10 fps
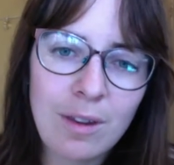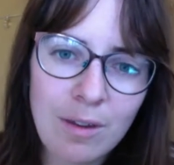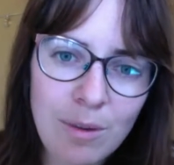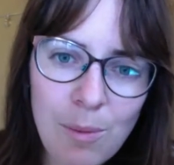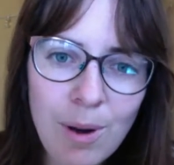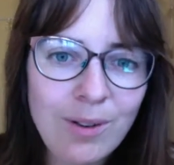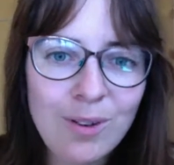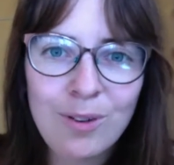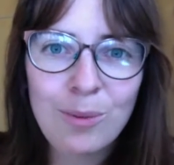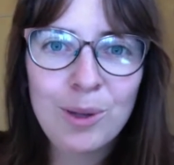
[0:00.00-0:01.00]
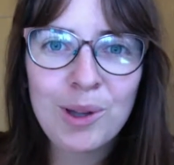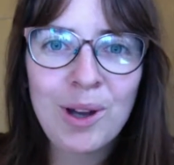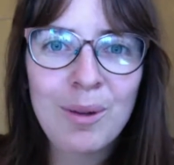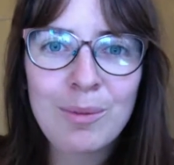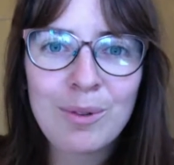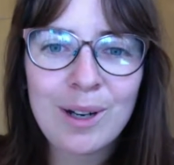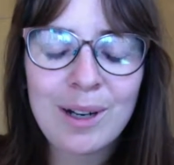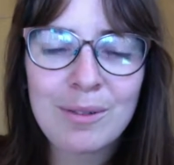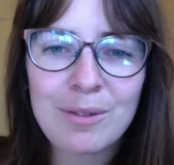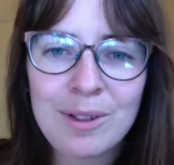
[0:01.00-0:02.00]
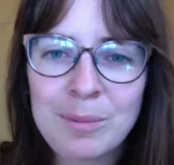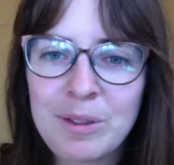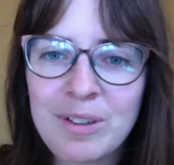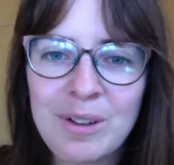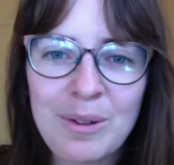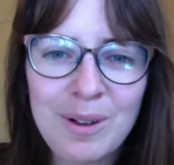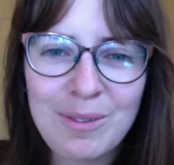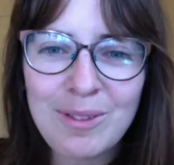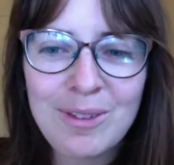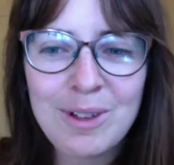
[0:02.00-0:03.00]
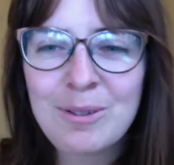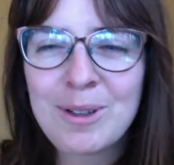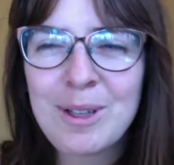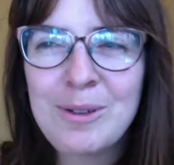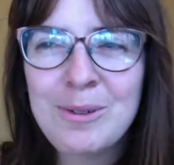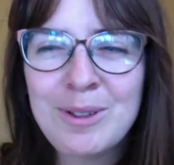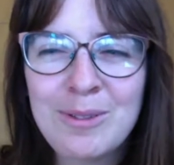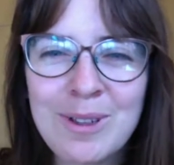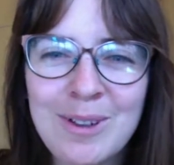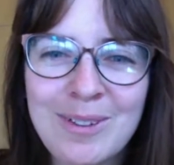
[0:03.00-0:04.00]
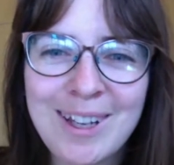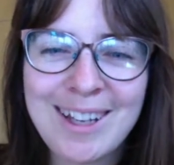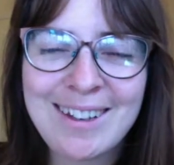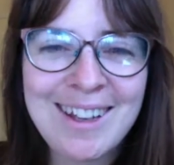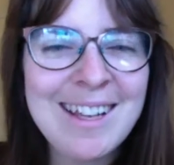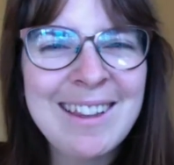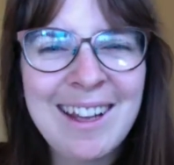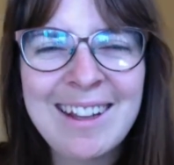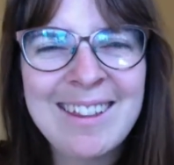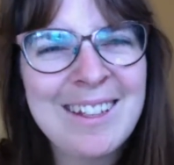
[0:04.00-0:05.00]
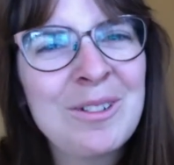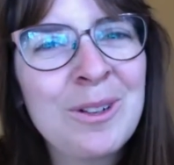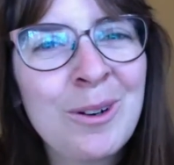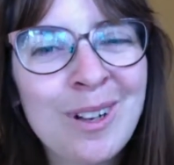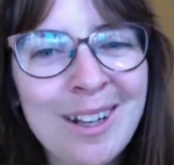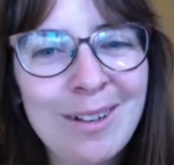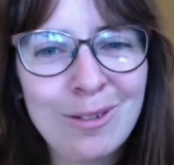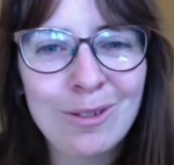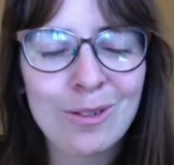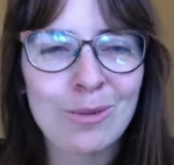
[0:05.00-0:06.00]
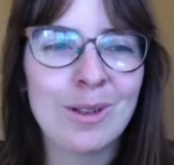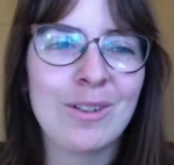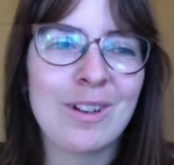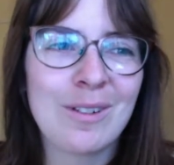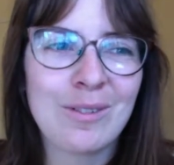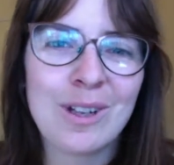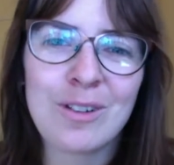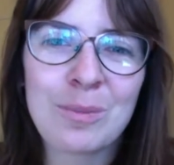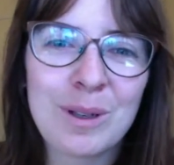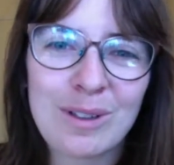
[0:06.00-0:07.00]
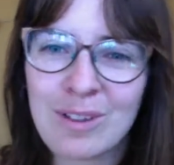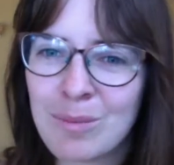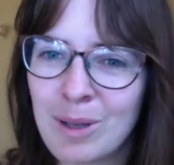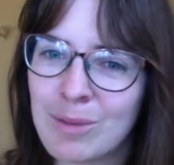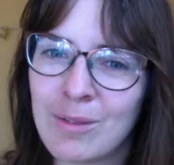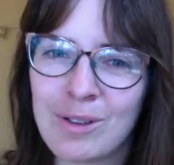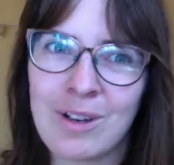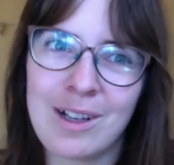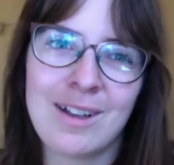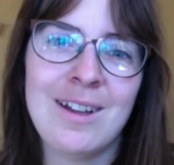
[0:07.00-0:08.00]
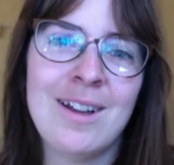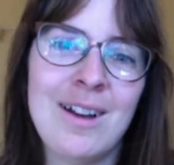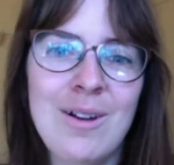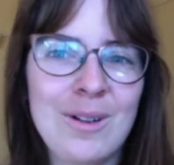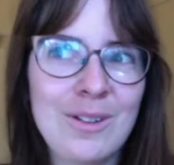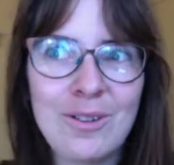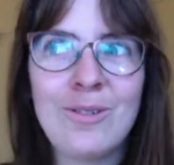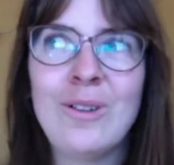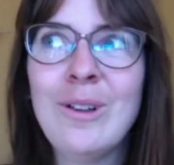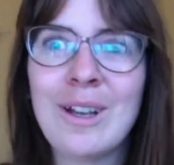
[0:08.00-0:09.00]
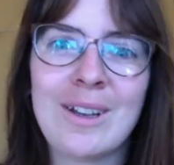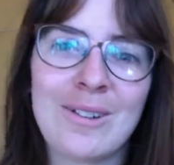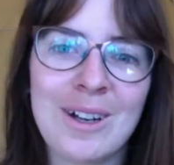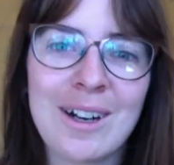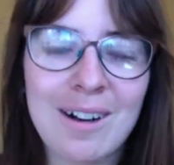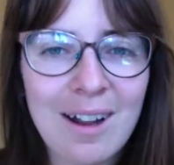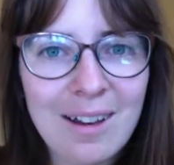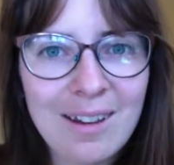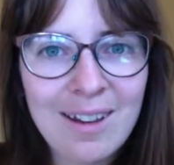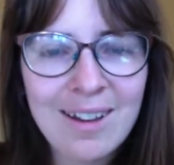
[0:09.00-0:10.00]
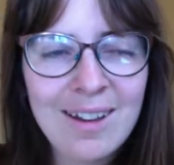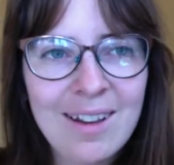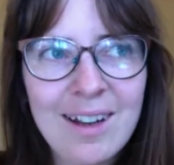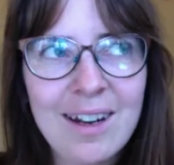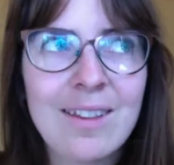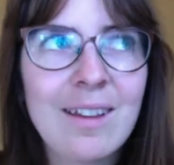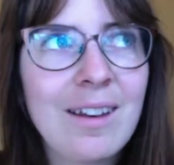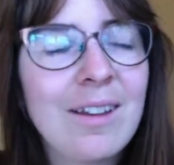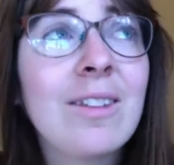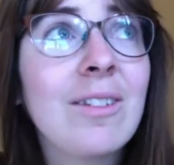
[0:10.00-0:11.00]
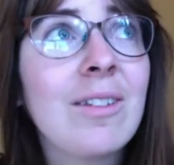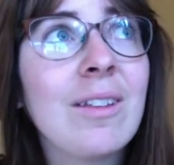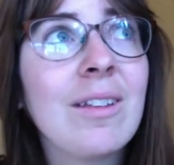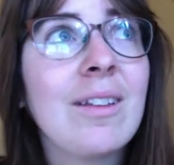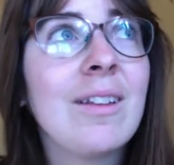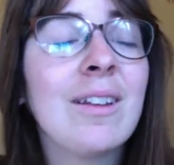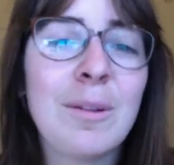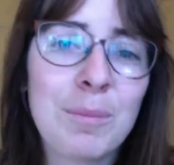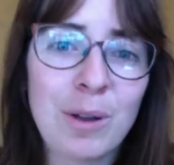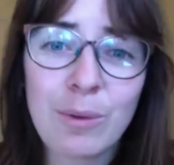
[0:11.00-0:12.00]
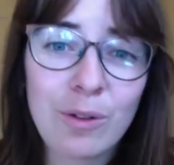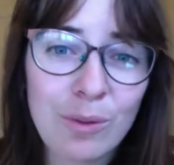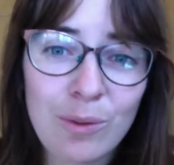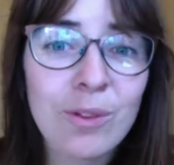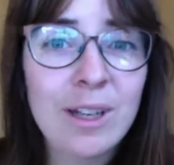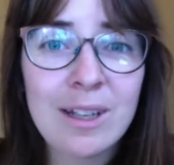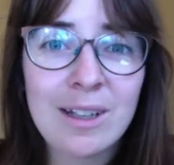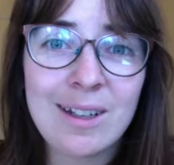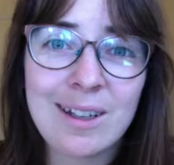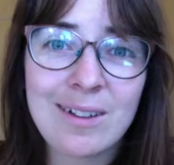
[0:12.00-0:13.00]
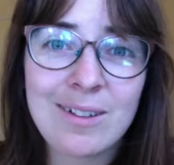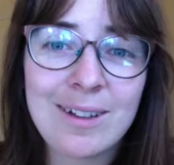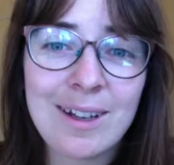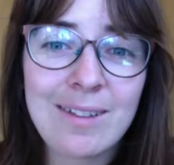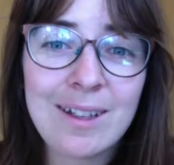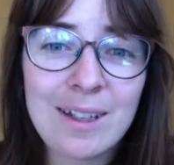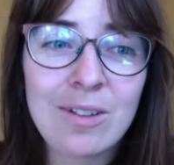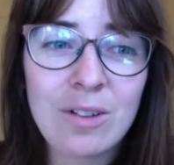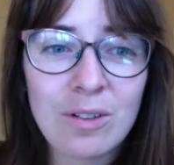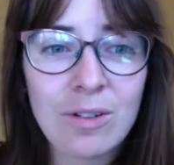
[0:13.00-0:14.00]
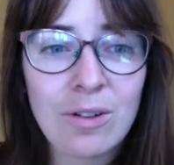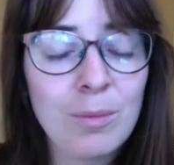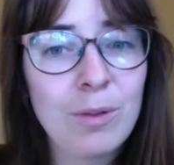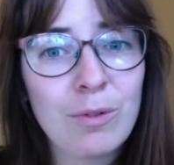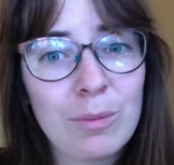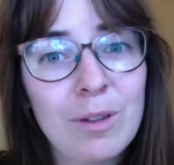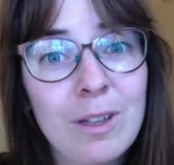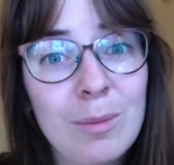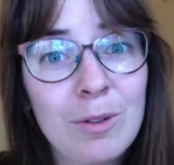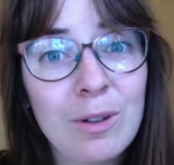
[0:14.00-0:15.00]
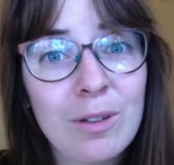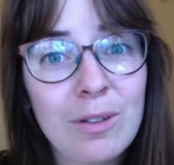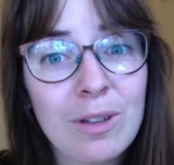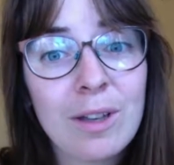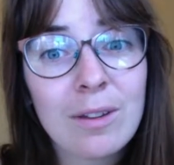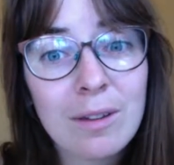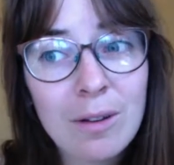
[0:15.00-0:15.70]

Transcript: the watchers will come for Life of Hippie CEO. I've secretly always felt that. And I think you know that if you saw my sharing videos, because sometimes I was like, oh, I just feel like you're here. And I think that's not my wishful thinking, actually. I think it's just coming from a deep trust that